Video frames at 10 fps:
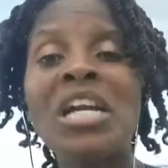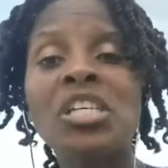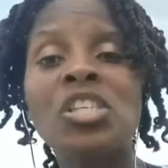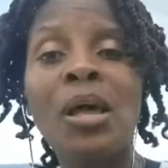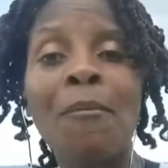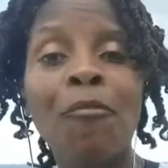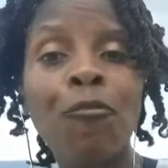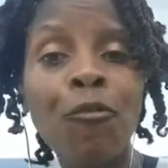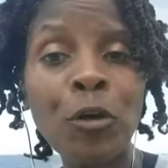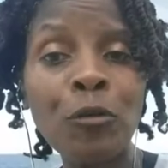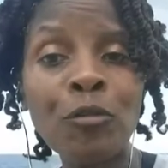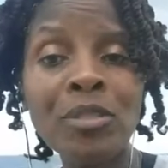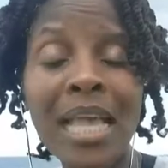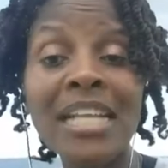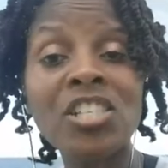some
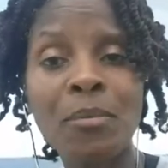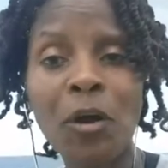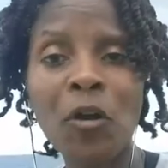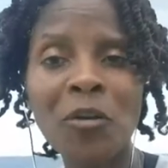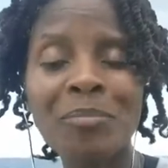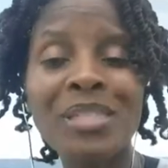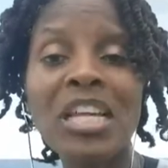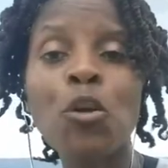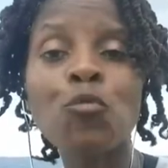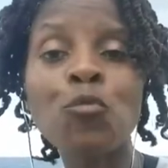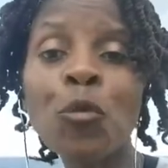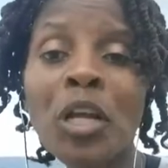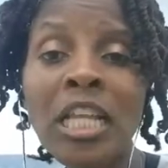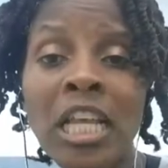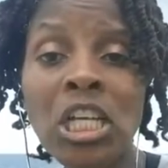foods and some herbs that are
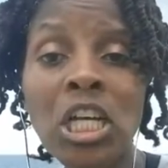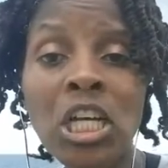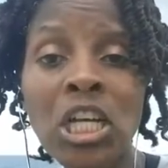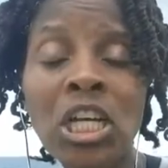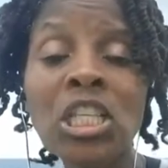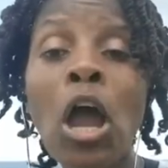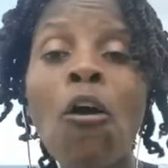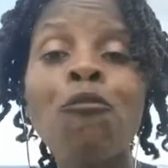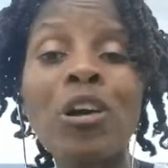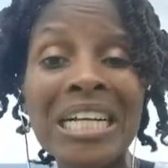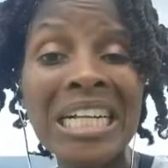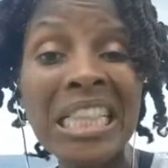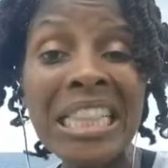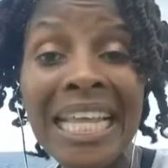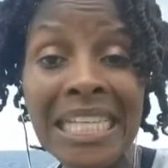really good for
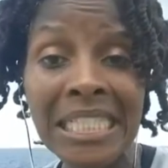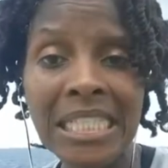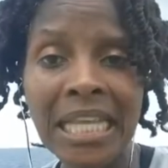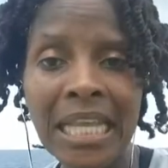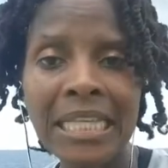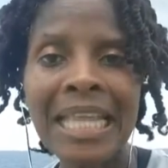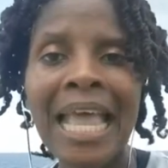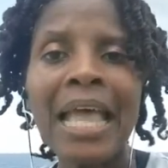cleansing